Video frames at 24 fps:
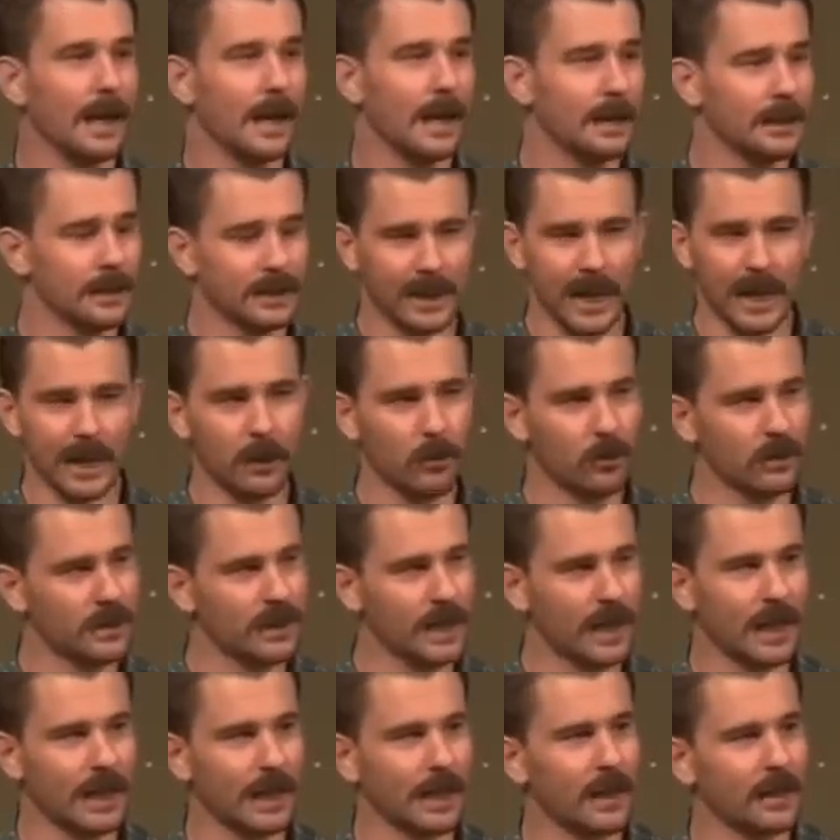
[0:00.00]
uh, as Danny was
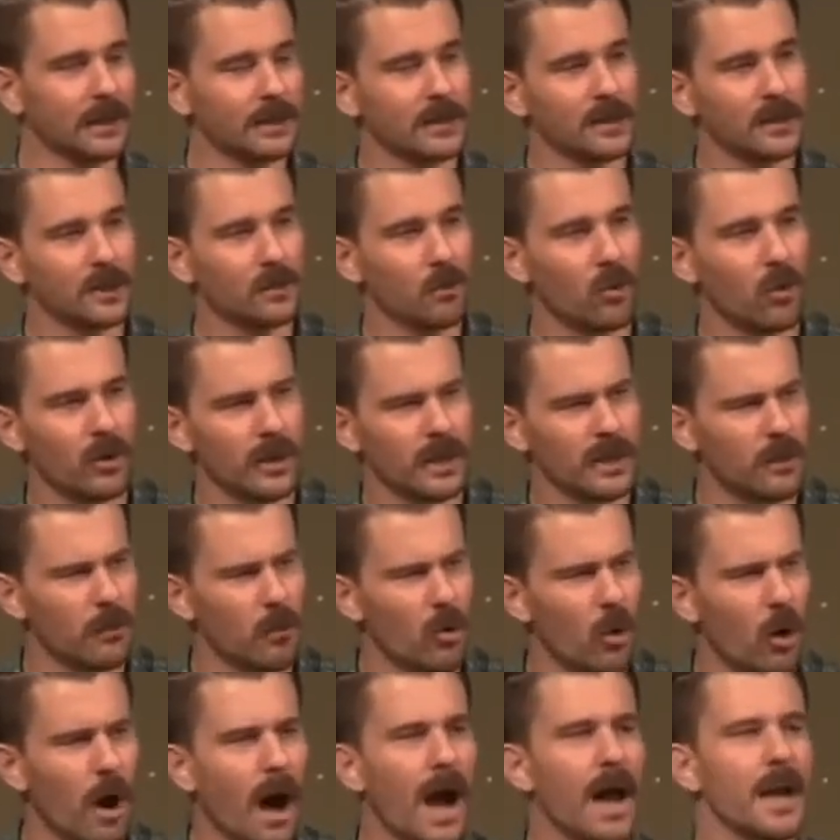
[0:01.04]
telling us this morning, the
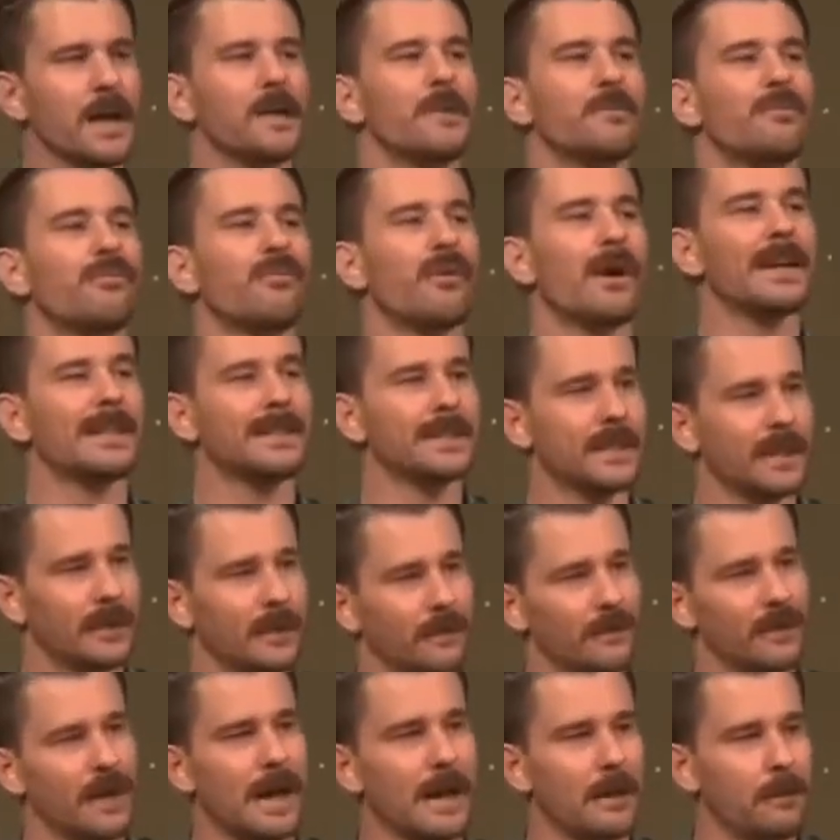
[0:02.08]
more
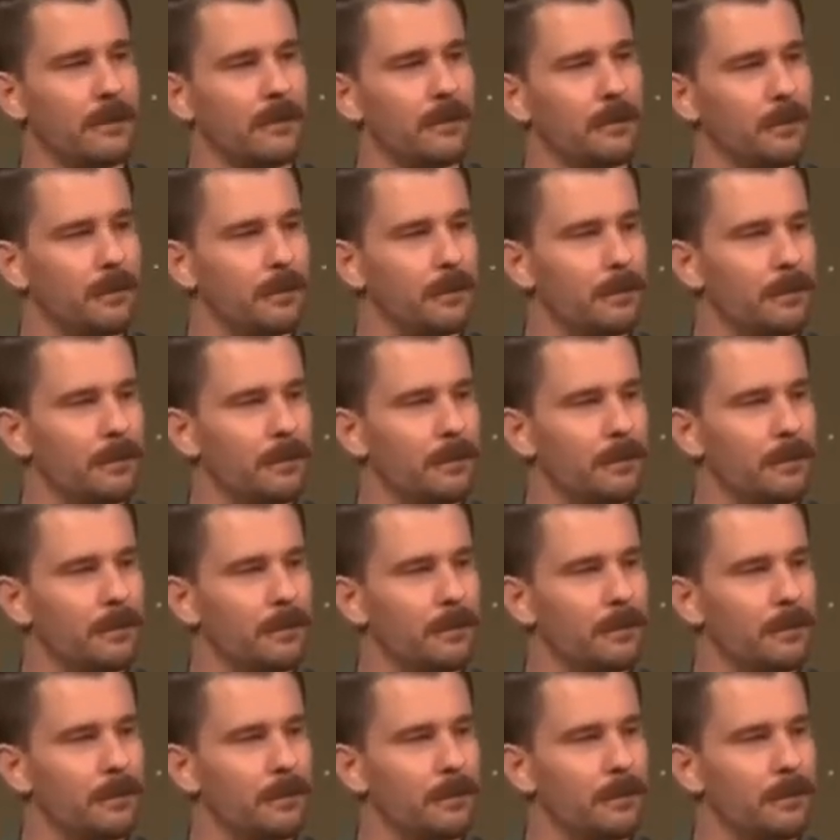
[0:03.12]
unimpressive they